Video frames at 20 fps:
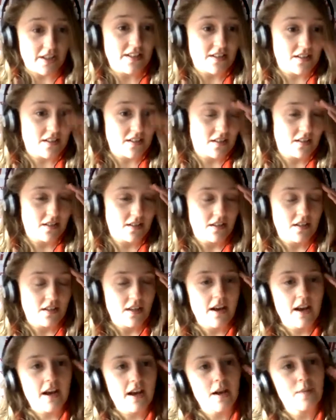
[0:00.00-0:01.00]

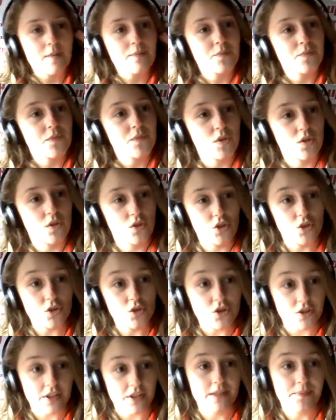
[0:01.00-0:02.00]
lesson.
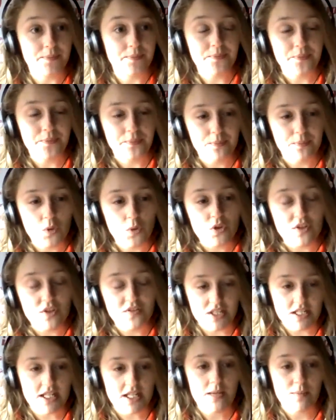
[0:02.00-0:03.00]
Usually, most of
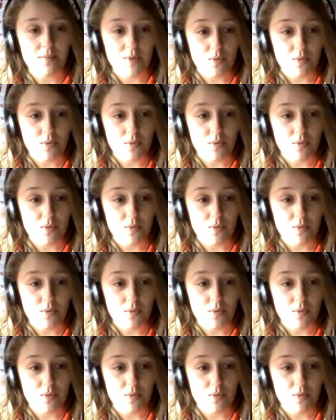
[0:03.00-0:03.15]
the time it